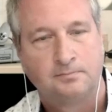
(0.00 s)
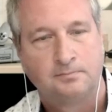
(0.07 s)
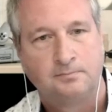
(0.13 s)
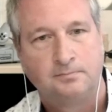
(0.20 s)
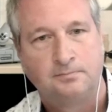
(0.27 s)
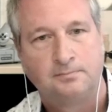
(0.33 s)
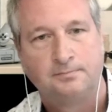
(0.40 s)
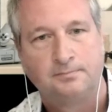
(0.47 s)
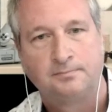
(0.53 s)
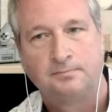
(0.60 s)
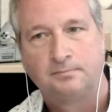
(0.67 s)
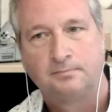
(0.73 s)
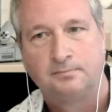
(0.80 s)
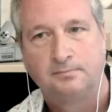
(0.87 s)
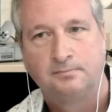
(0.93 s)

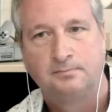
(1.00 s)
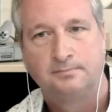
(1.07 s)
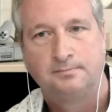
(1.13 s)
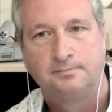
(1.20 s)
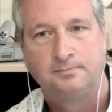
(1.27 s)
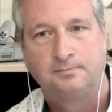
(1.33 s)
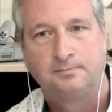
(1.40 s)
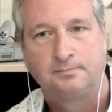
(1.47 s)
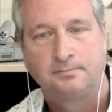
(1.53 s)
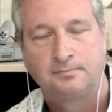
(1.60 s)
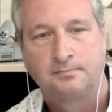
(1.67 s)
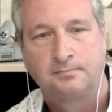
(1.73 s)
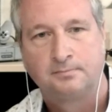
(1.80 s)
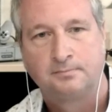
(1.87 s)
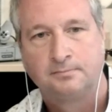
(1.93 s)

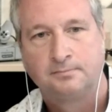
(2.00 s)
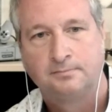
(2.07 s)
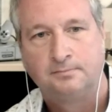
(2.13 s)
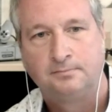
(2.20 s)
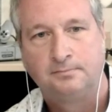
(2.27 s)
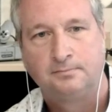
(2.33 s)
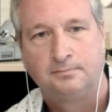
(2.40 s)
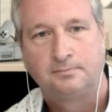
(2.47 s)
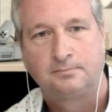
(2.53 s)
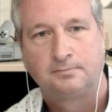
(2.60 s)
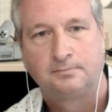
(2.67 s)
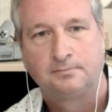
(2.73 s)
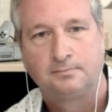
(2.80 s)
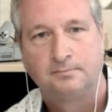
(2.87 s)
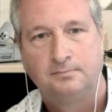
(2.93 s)

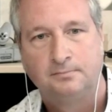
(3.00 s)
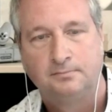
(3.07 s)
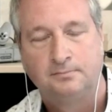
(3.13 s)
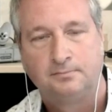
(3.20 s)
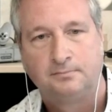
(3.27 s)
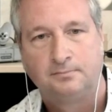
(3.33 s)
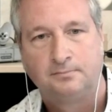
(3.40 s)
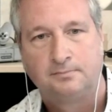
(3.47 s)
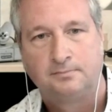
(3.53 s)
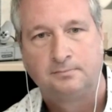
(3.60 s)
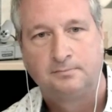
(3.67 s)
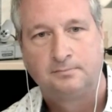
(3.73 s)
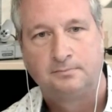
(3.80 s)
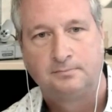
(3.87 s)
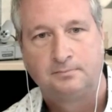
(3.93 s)

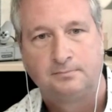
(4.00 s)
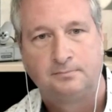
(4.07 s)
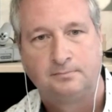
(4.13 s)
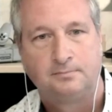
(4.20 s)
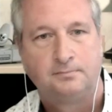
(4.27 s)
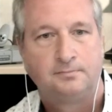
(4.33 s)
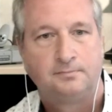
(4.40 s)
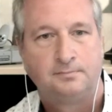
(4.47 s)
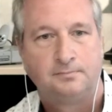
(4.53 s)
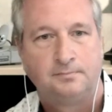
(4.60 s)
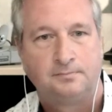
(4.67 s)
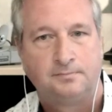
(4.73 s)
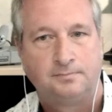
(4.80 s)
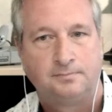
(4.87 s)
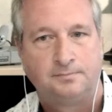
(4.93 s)

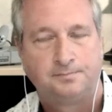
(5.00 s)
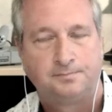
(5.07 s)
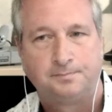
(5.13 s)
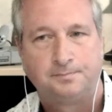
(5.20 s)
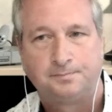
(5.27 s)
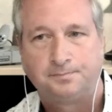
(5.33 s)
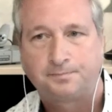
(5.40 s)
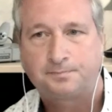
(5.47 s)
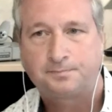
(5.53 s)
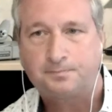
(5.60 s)
This person isn't speaking.